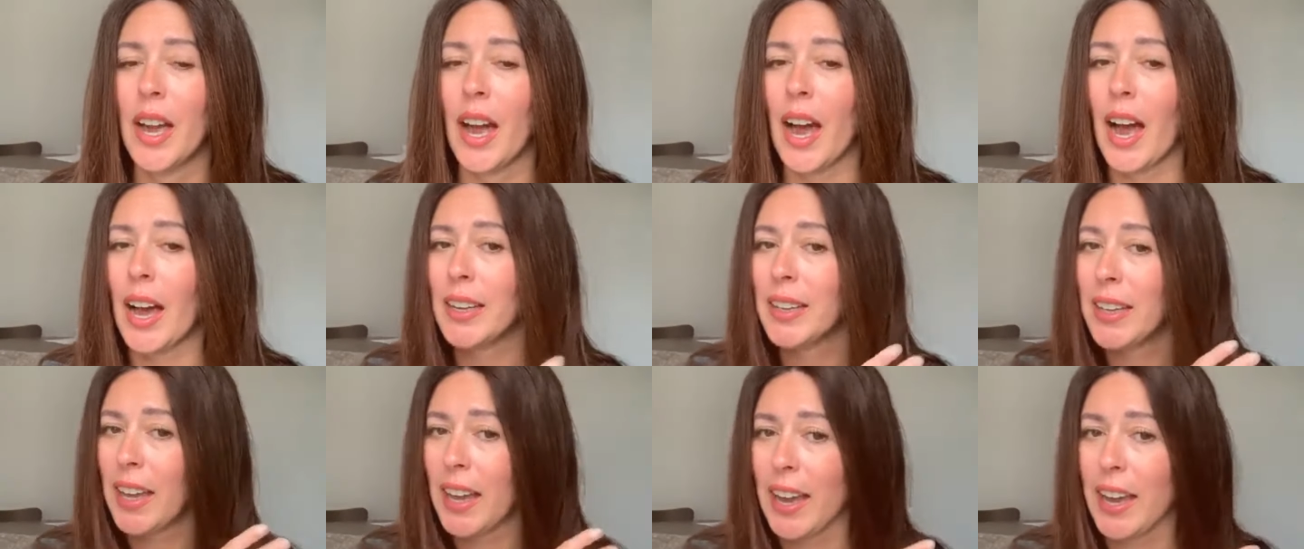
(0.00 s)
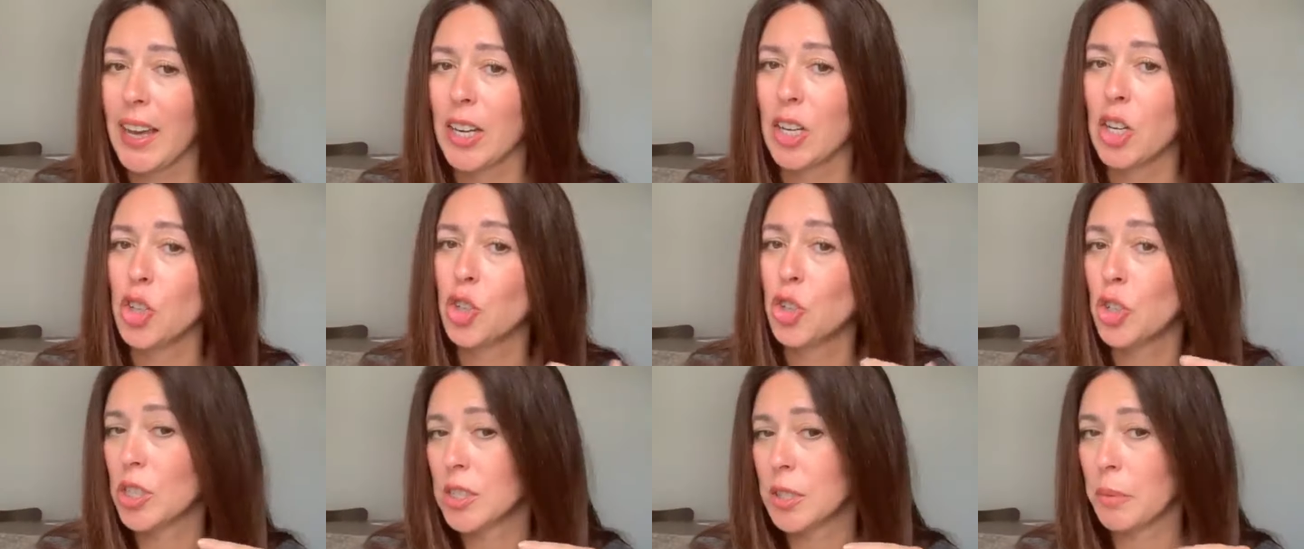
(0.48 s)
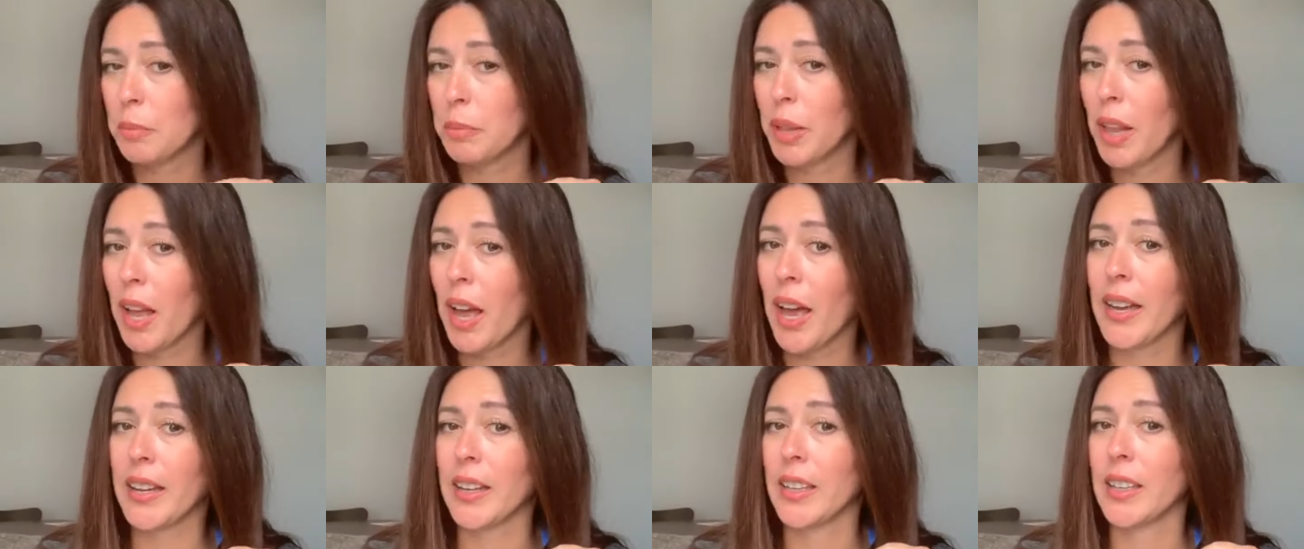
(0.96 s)
Again, just
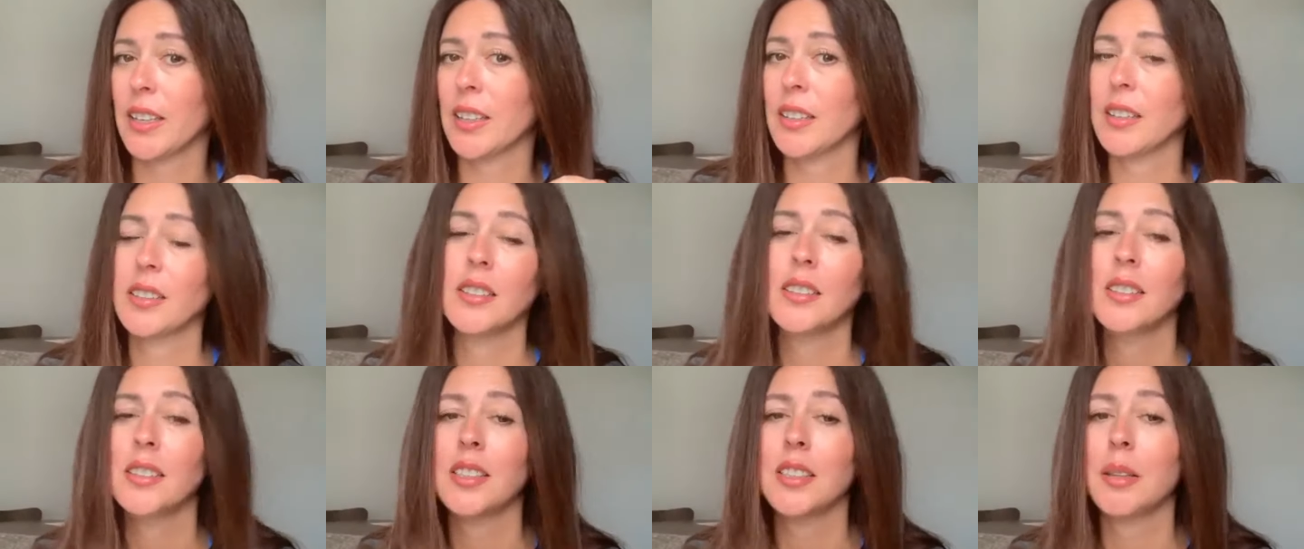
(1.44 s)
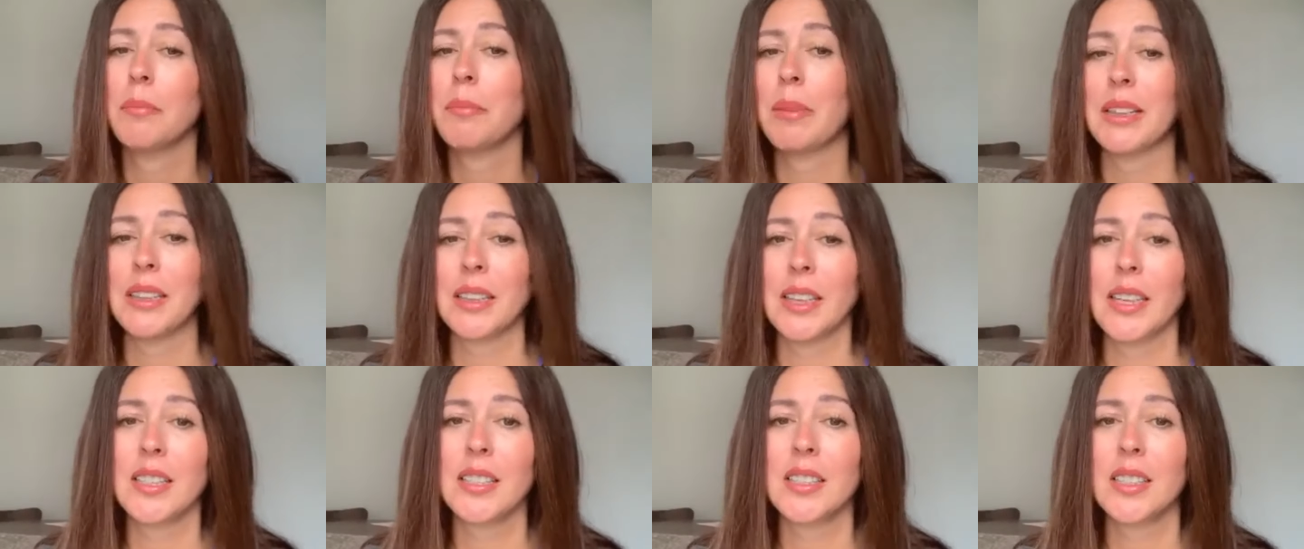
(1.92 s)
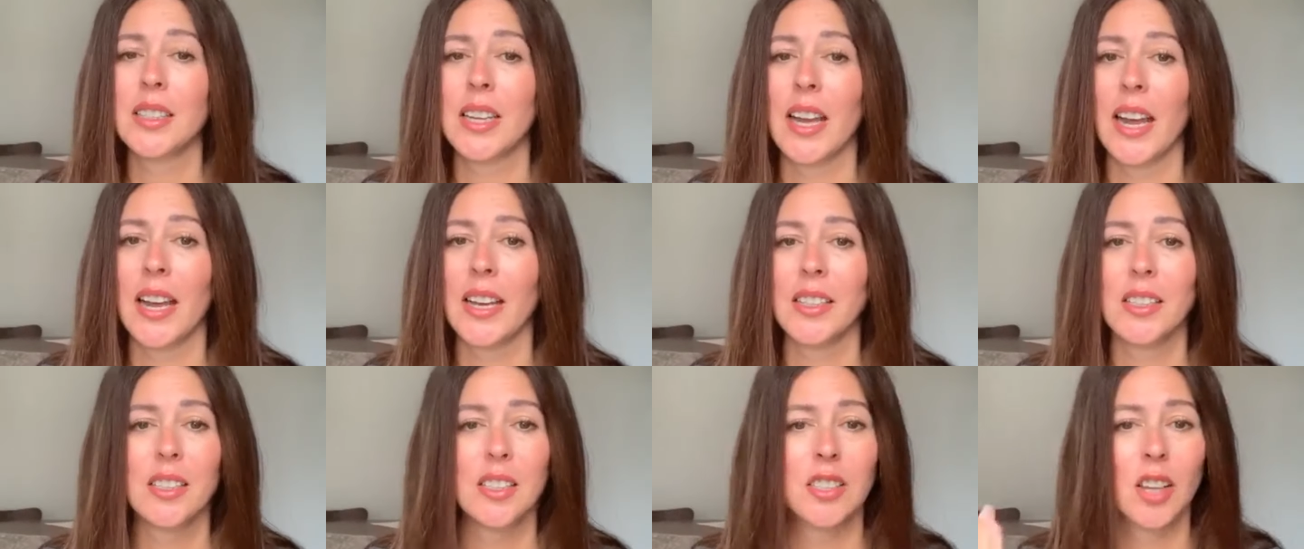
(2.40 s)
apply it to the mid-lengths and
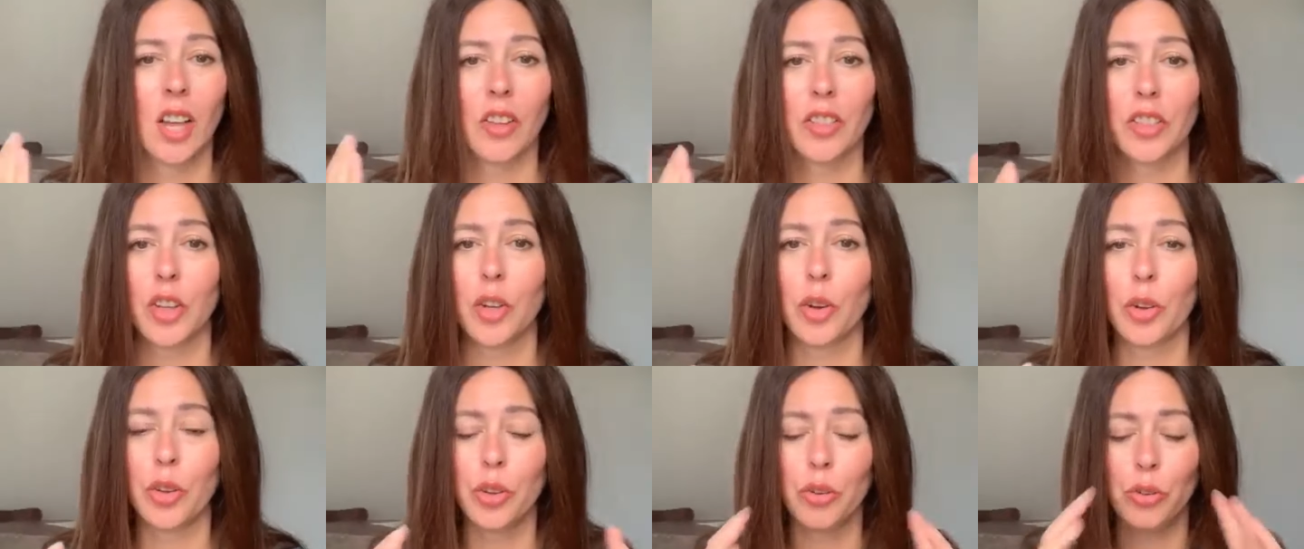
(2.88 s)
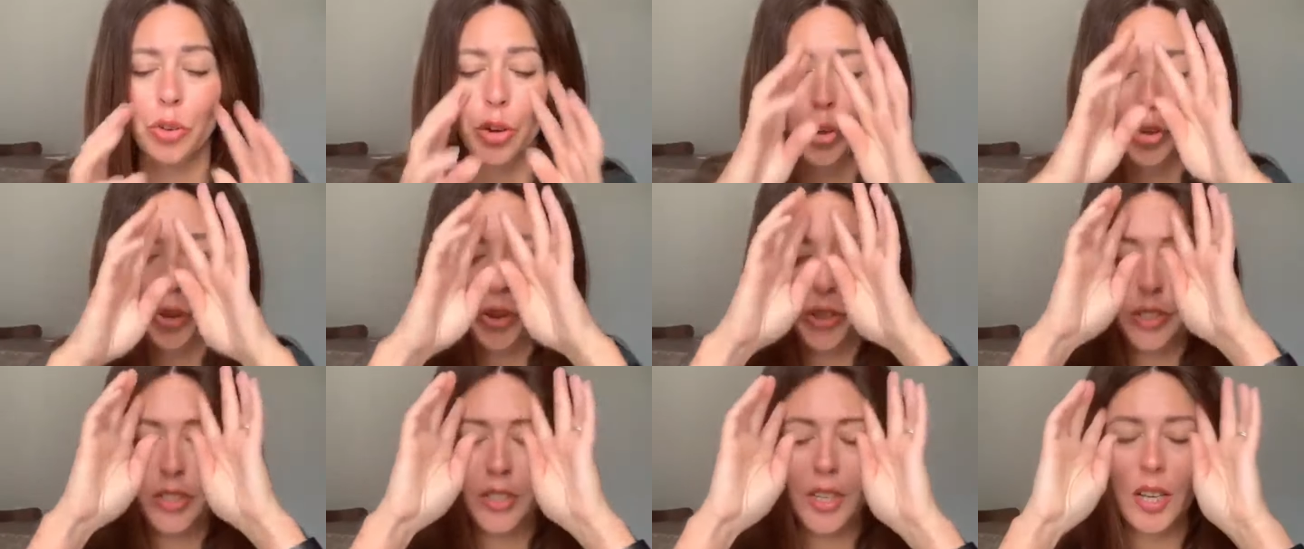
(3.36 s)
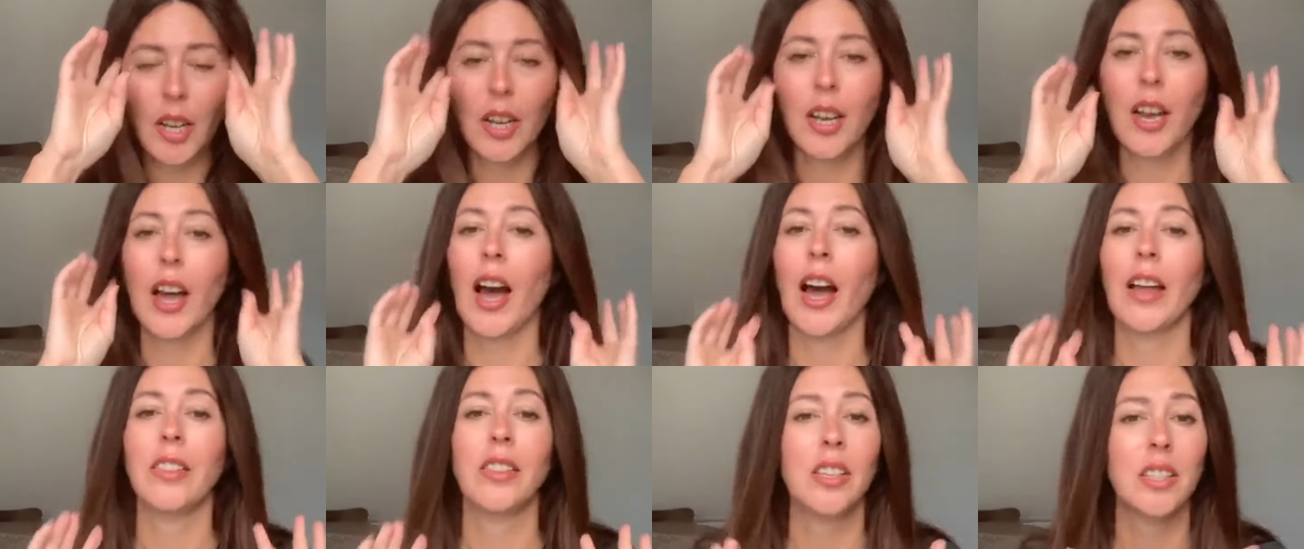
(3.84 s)
ends, nothing on the roots,
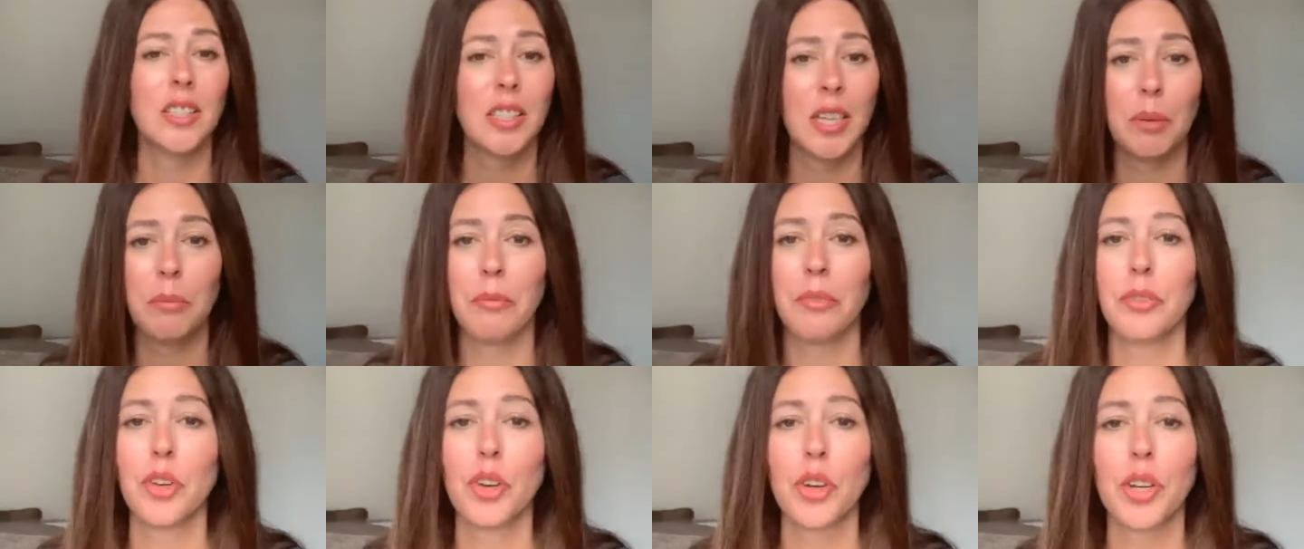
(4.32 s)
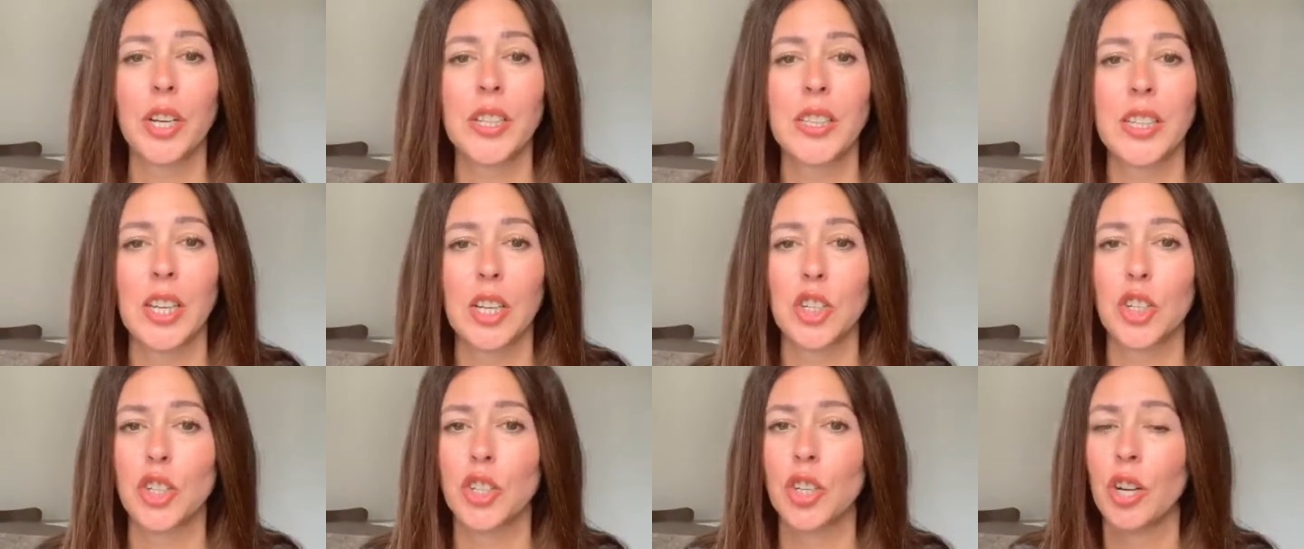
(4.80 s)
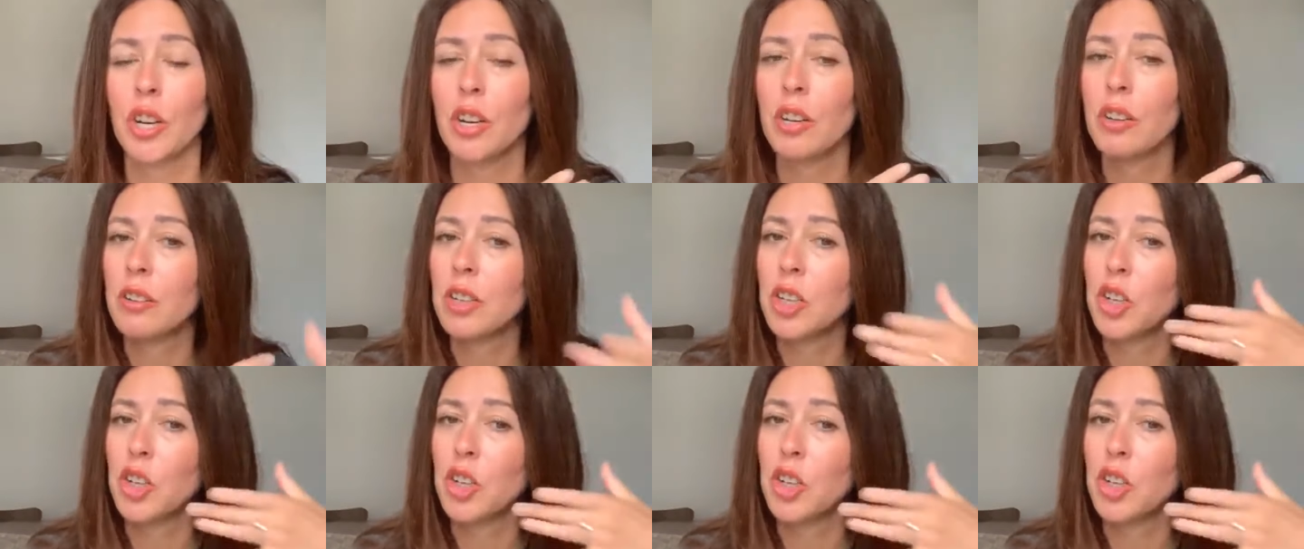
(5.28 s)
and the same for your conditioner.